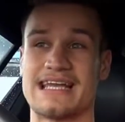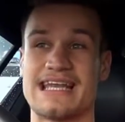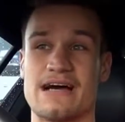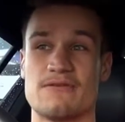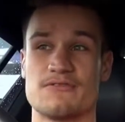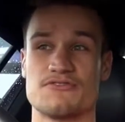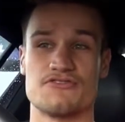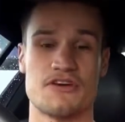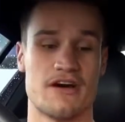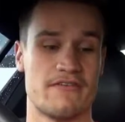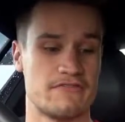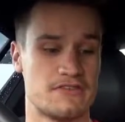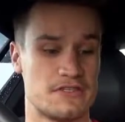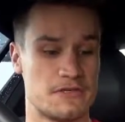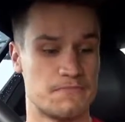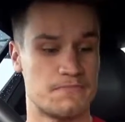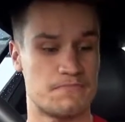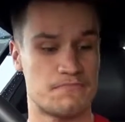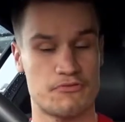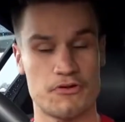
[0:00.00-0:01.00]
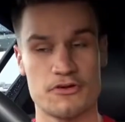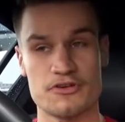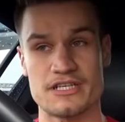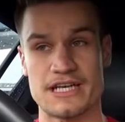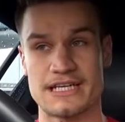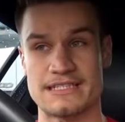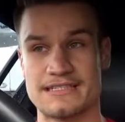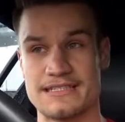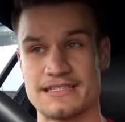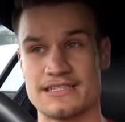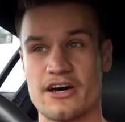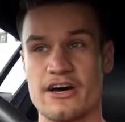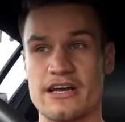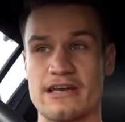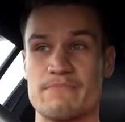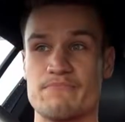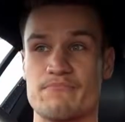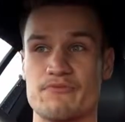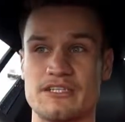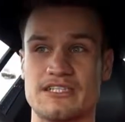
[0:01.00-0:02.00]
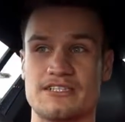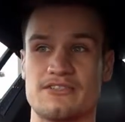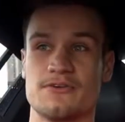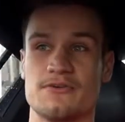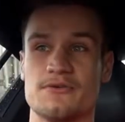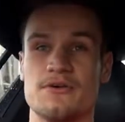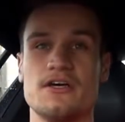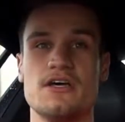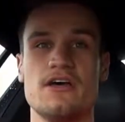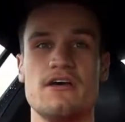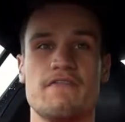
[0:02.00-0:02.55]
and that was driving to projects designed in Bristol